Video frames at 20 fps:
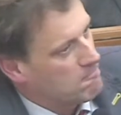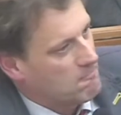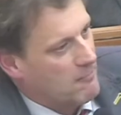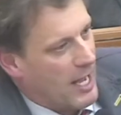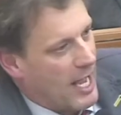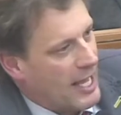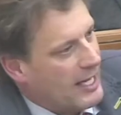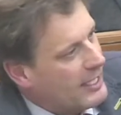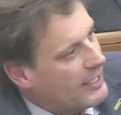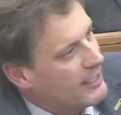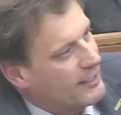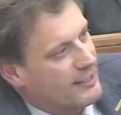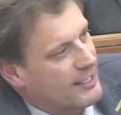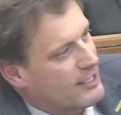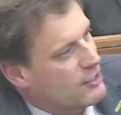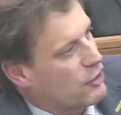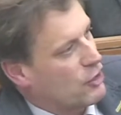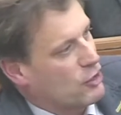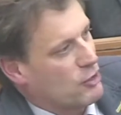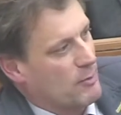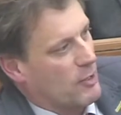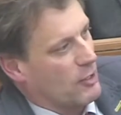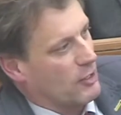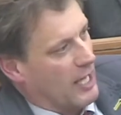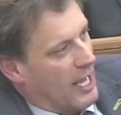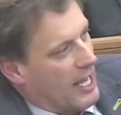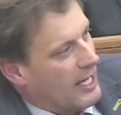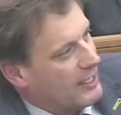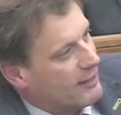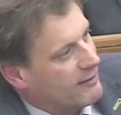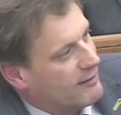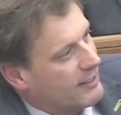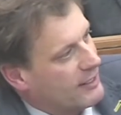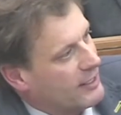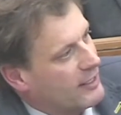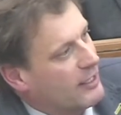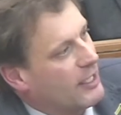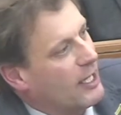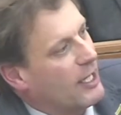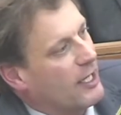any discuss about anything